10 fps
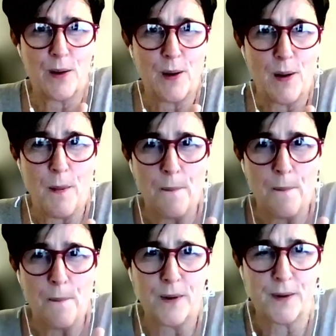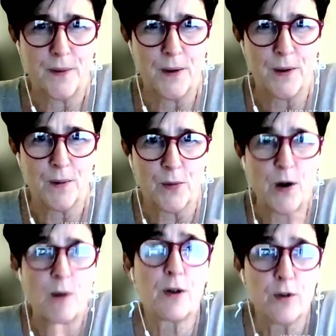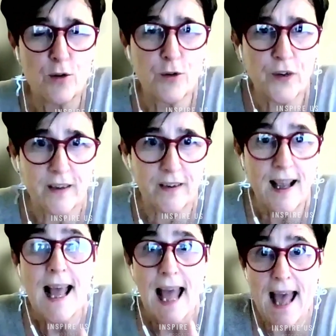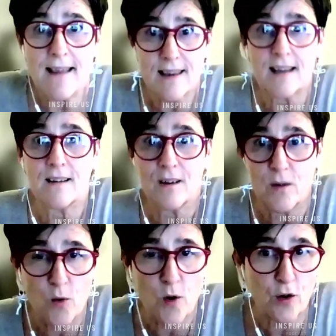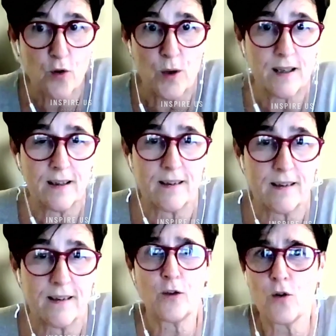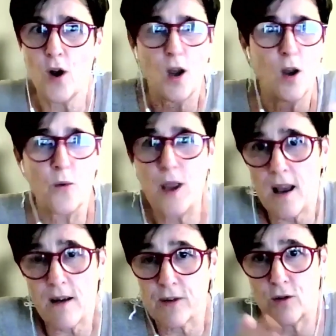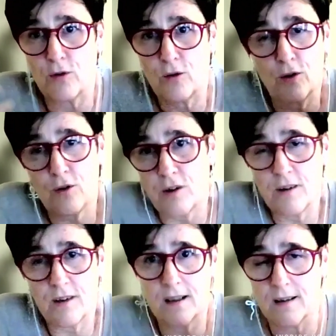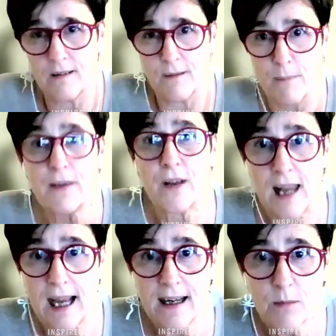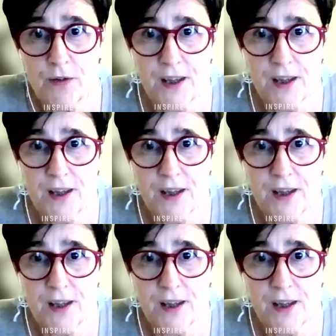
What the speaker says: reproduce it and then work with it. And so we have a total misalignment there,